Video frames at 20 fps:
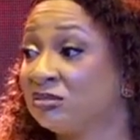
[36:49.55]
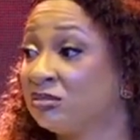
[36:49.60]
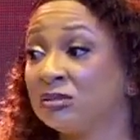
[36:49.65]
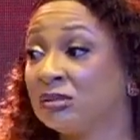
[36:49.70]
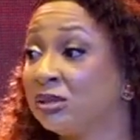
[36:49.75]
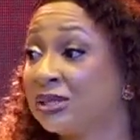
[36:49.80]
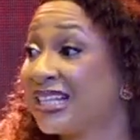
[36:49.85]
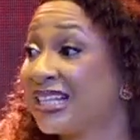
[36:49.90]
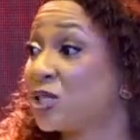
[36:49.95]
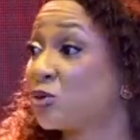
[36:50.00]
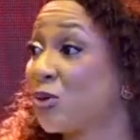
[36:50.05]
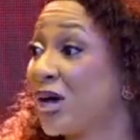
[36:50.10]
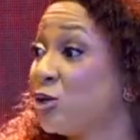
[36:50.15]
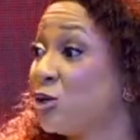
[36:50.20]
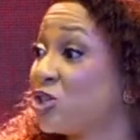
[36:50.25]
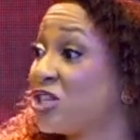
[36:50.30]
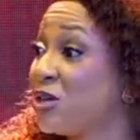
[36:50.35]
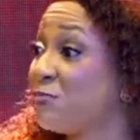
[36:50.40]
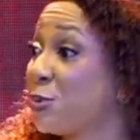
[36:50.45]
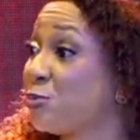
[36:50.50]
That is why you
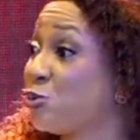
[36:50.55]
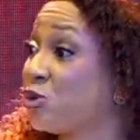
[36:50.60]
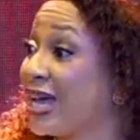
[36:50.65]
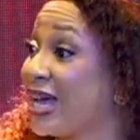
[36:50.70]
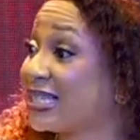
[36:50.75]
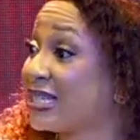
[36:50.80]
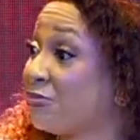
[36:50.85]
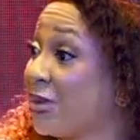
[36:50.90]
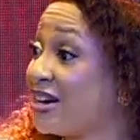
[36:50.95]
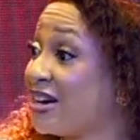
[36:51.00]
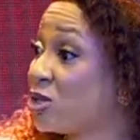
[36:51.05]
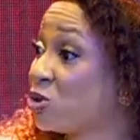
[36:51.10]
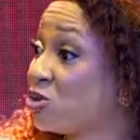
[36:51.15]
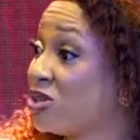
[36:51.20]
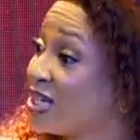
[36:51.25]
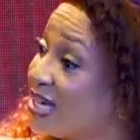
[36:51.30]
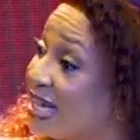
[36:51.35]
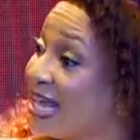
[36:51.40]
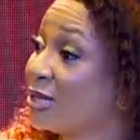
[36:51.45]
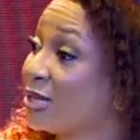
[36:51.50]
see people getting married today,
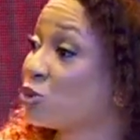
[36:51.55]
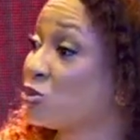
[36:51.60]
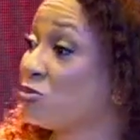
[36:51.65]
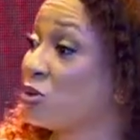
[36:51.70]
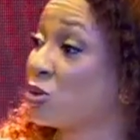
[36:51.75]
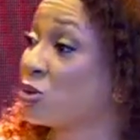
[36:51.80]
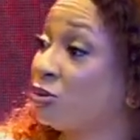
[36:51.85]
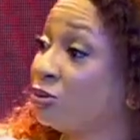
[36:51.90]
they end tomorrow.